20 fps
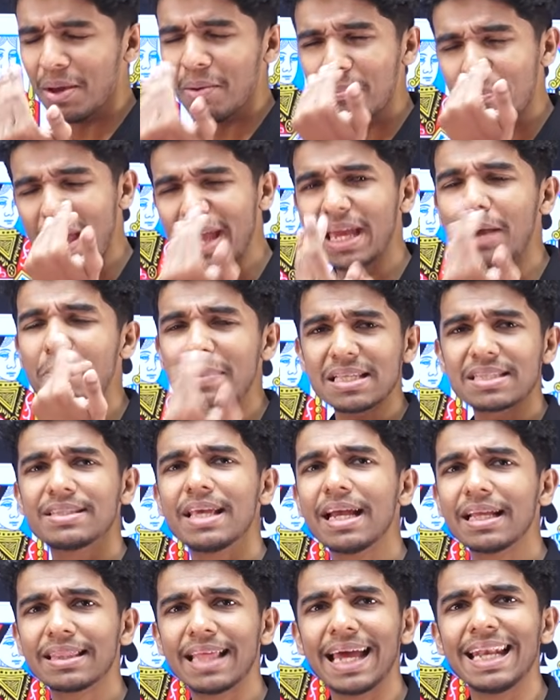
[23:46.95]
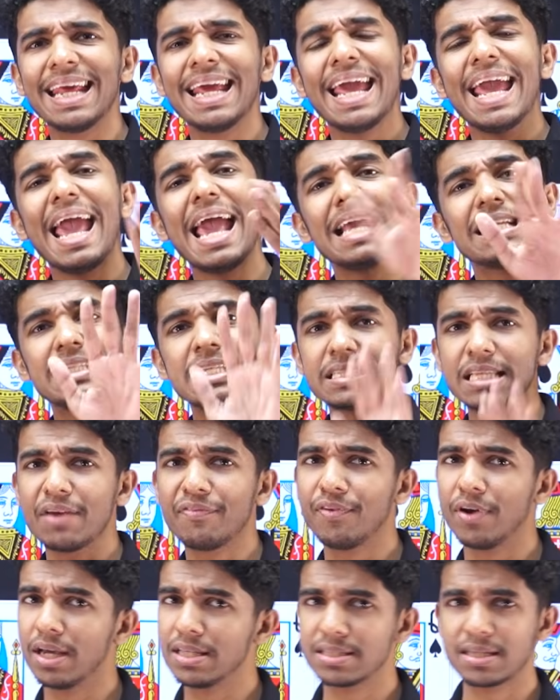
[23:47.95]
make a mistake that ace is a
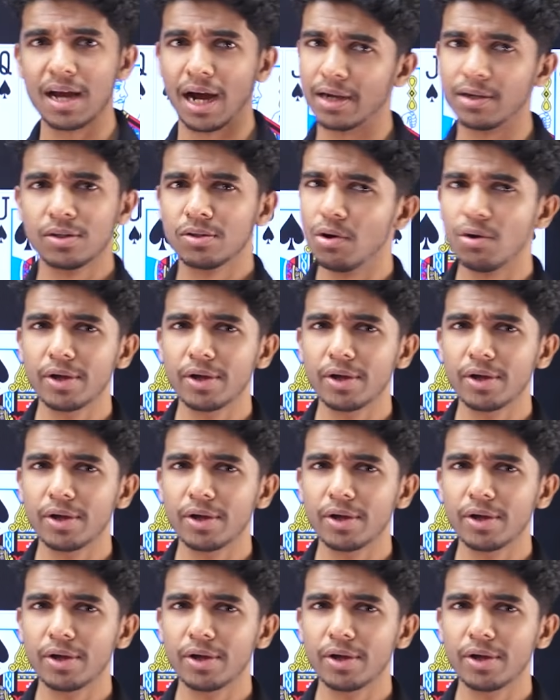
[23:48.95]
face card.